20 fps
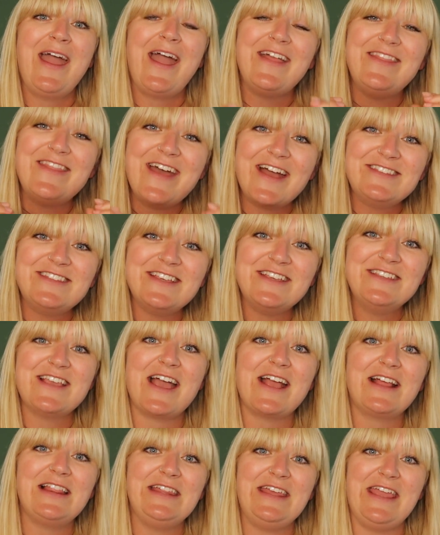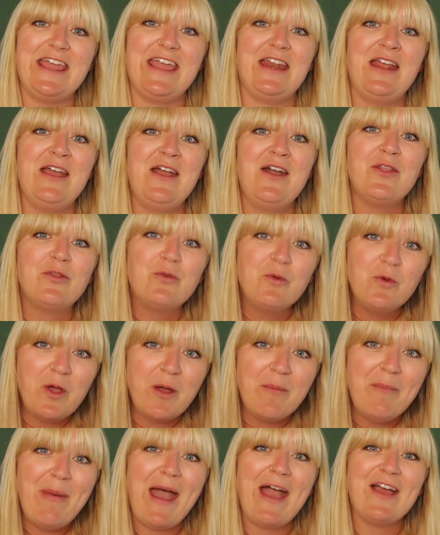And that's exactly it. Through
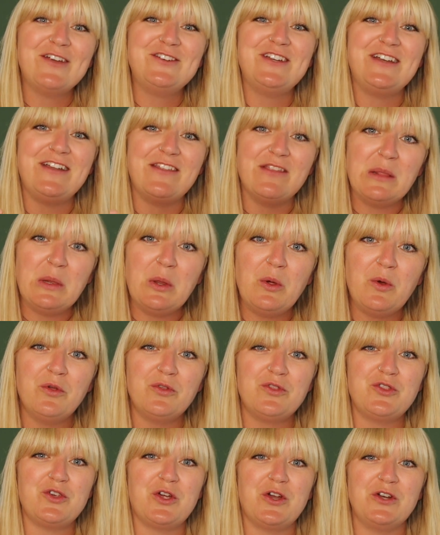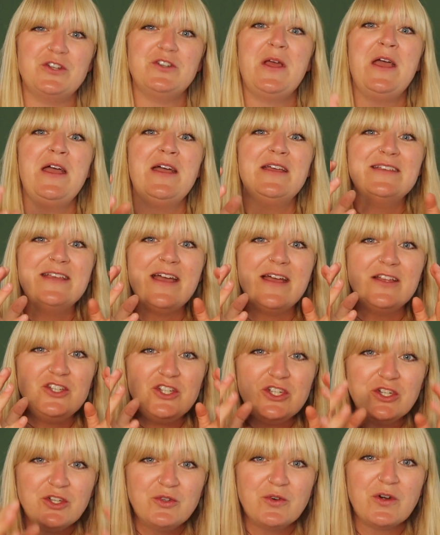compassion in the local church,
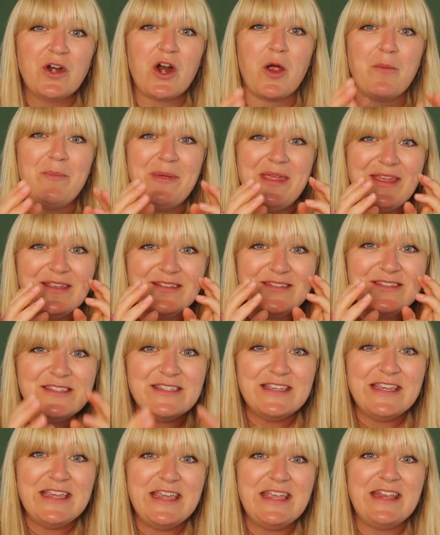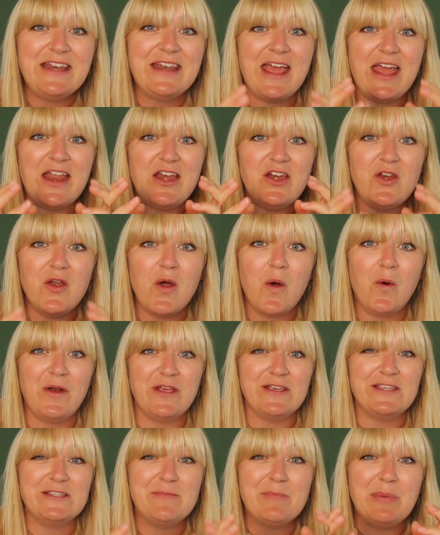Children are being seen and
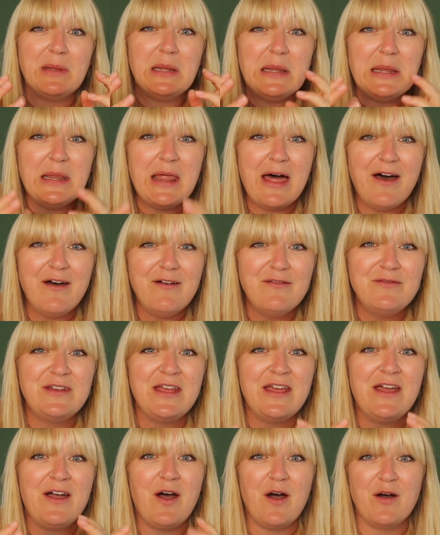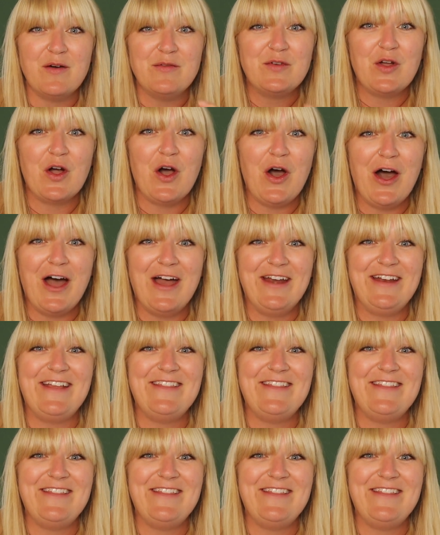noticed, beloved of God.